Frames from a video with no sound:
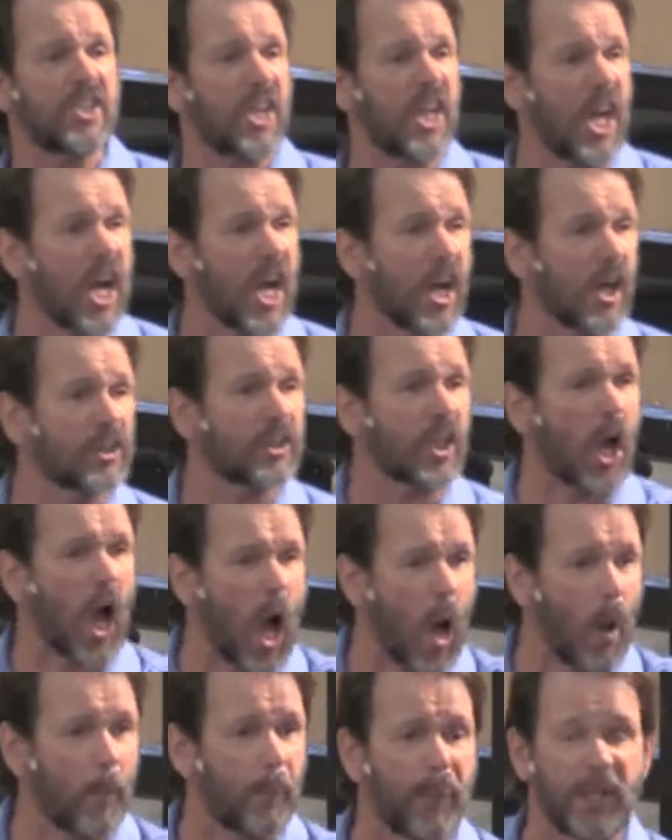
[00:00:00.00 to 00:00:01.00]
ears
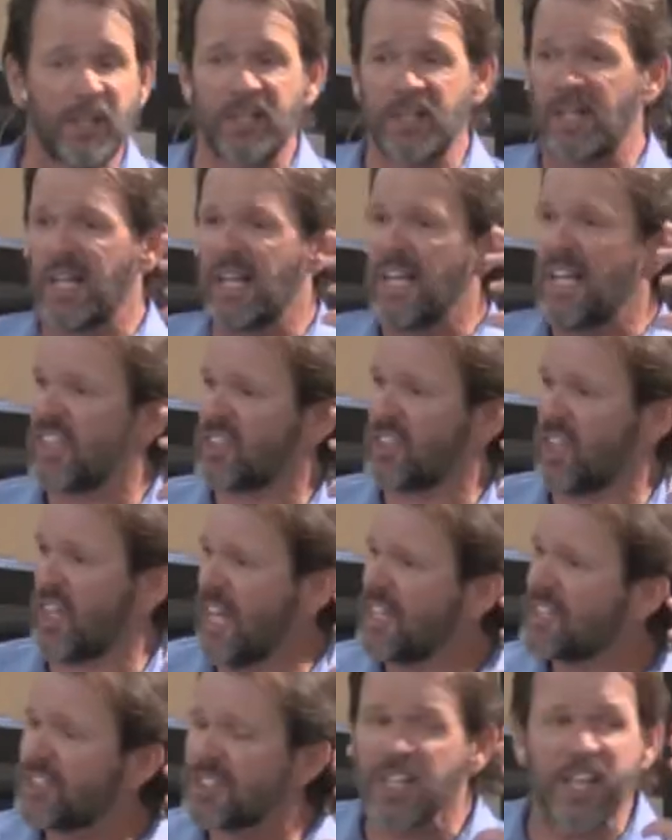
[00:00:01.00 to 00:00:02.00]
open. He's
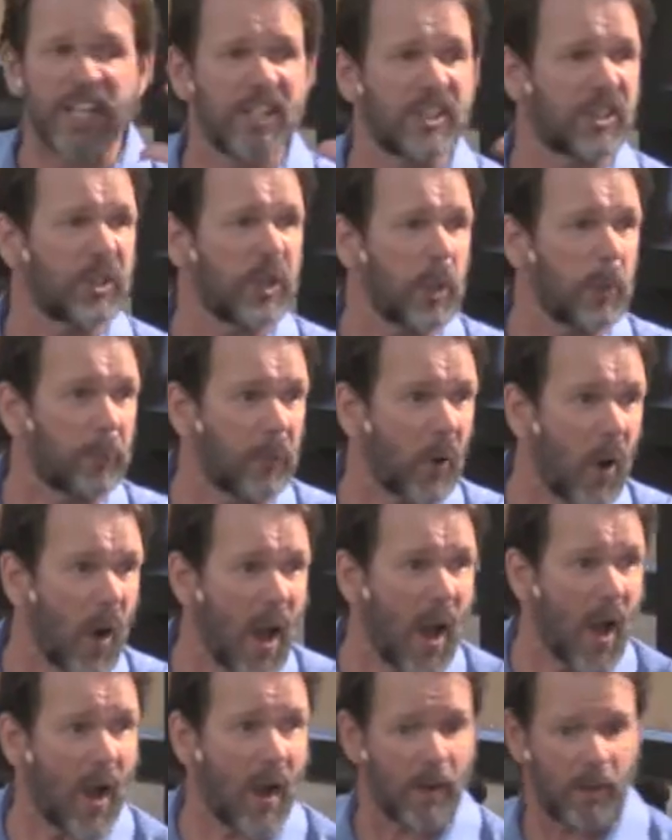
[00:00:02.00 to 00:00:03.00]
listening to their
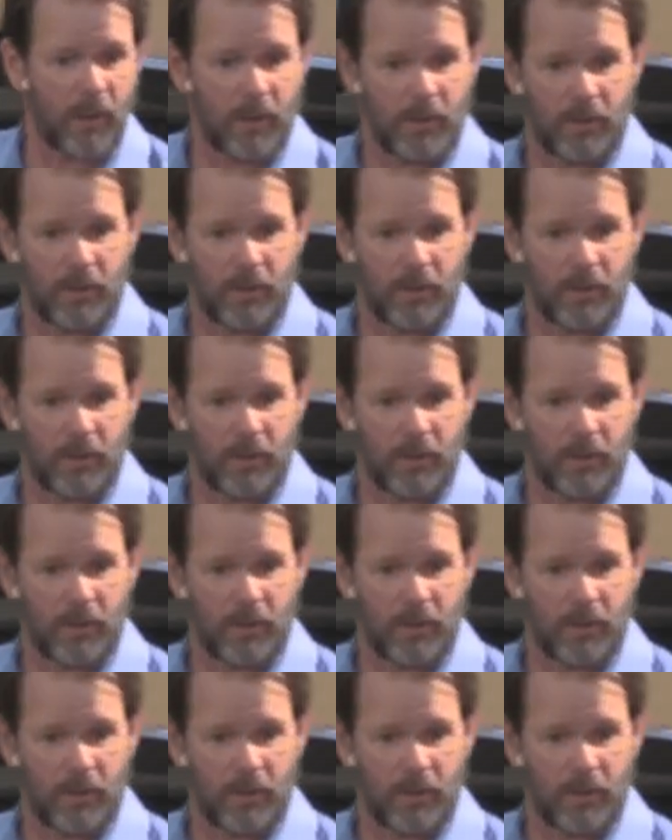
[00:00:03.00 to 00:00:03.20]
prayer.